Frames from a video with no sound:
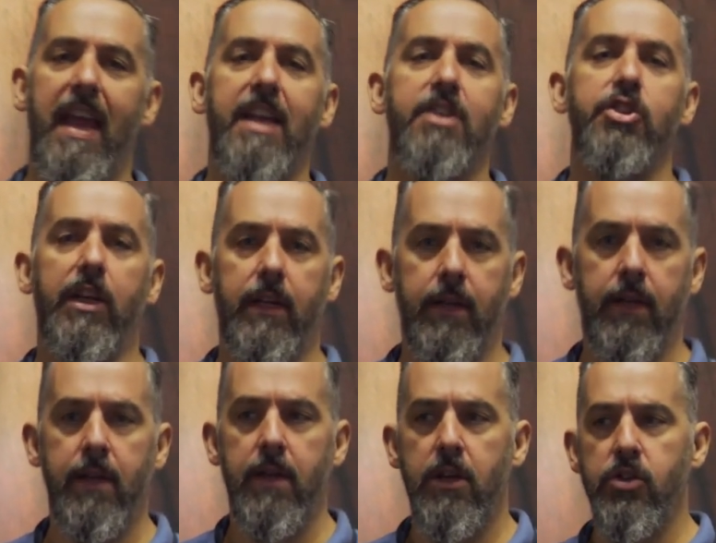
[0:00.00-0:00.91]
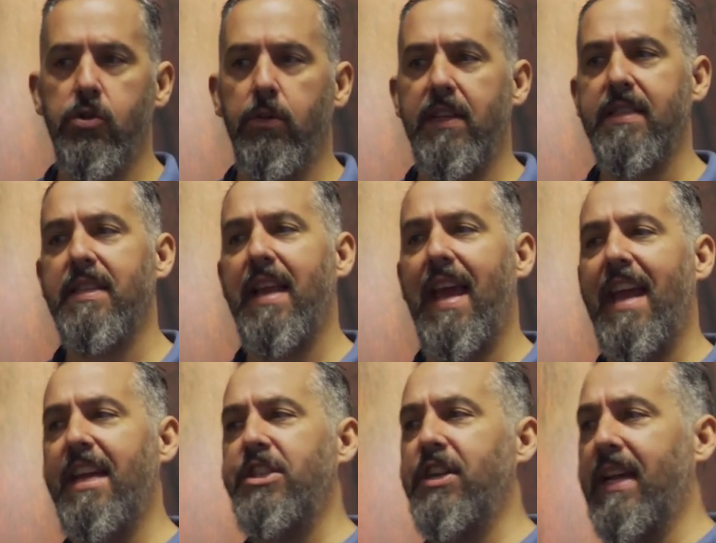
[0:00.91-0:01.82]
aging. So it doesn't
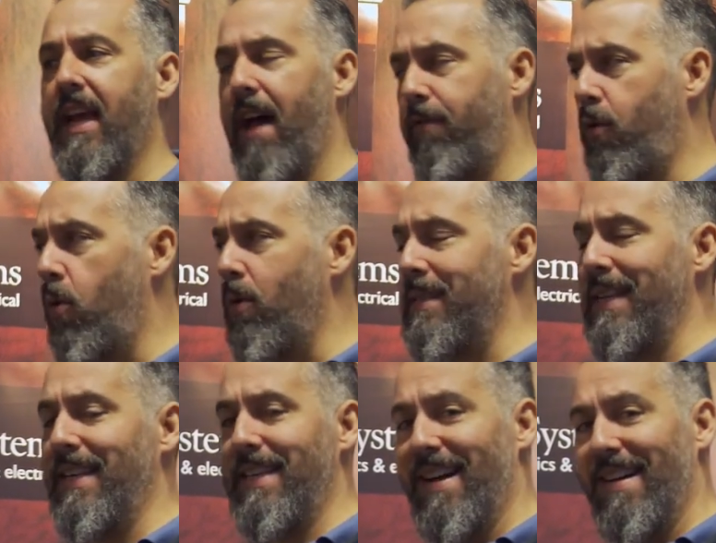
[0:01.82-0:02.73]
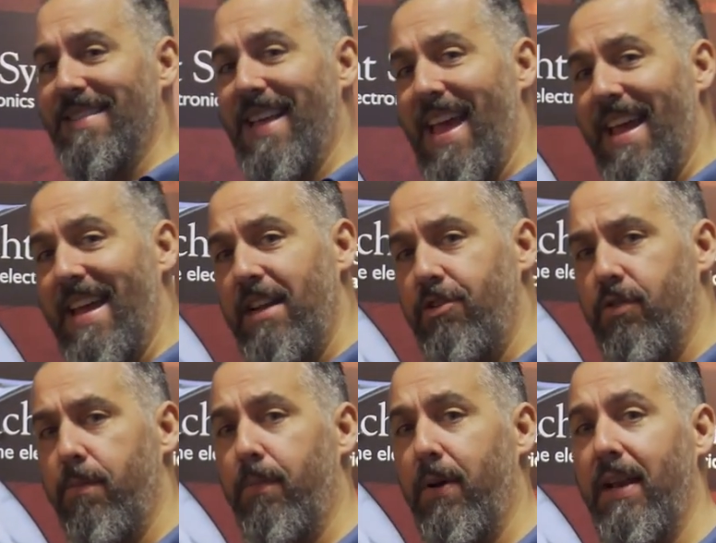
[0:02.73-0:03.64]
aging, of course it does age,
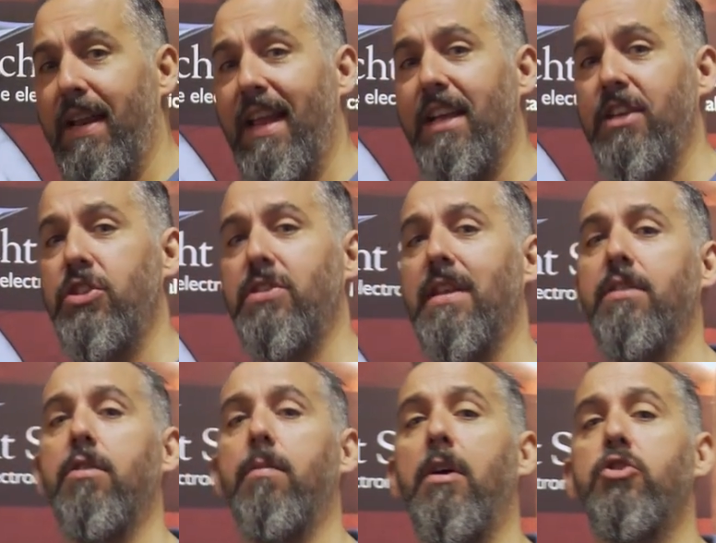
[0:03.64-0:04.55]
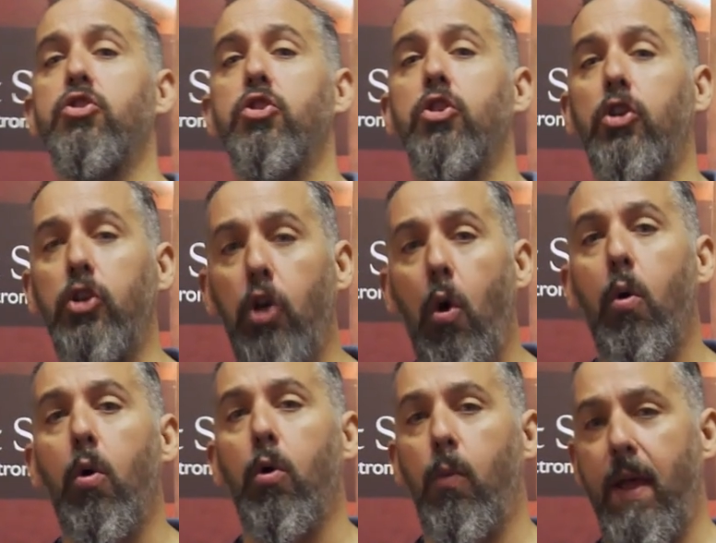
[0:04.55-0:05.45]
but it ages at a much
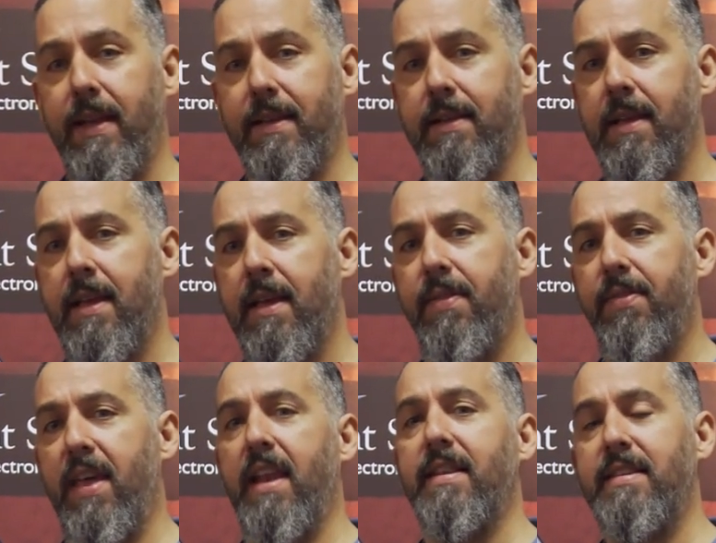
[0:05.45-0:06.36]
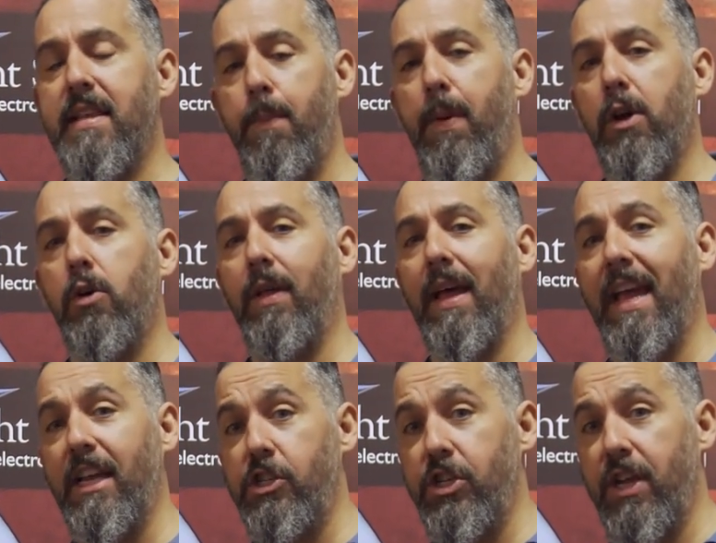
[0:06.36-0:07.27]
slower rate than a typical
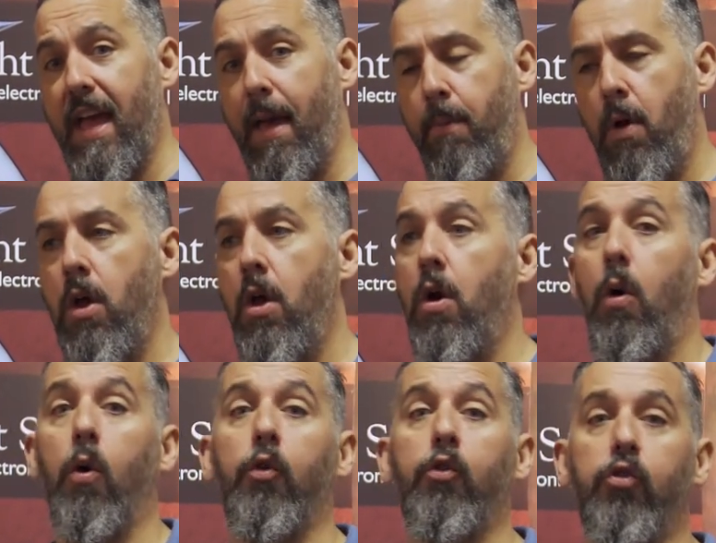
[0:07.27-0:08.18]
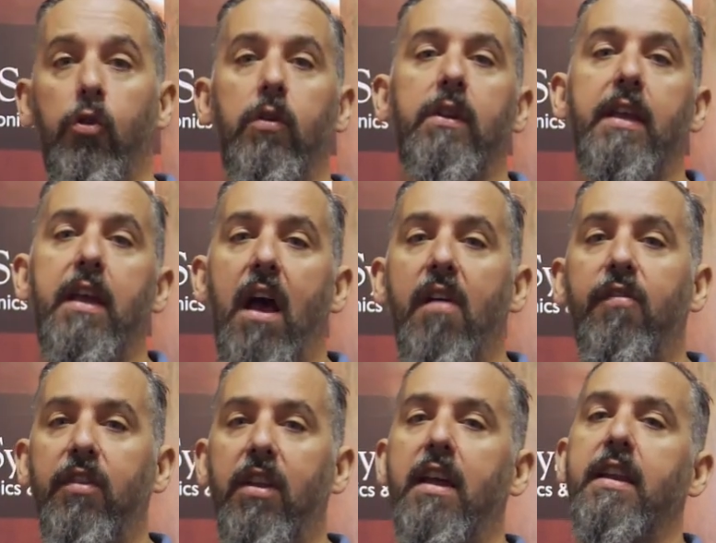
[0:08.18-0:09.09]
AGM or certainly a
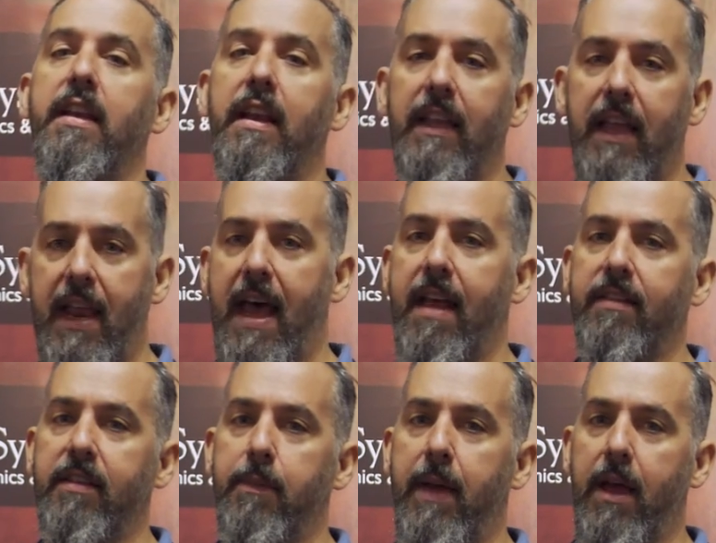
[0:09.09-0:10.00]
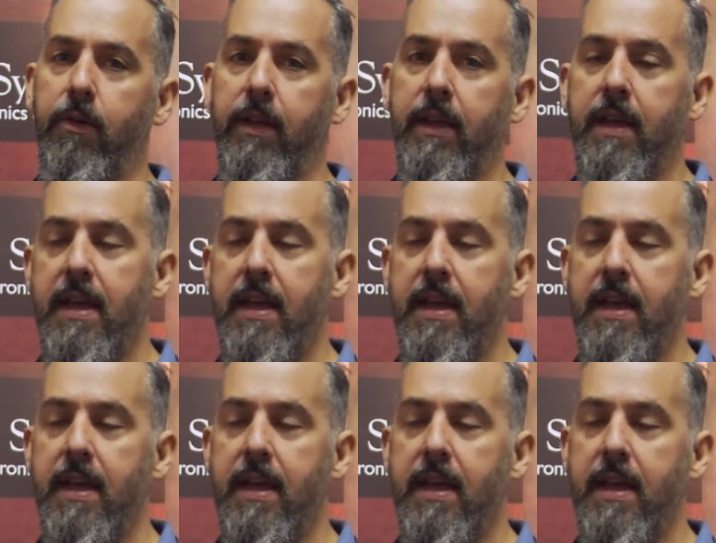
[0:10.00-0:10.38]
flooded lead acid battery.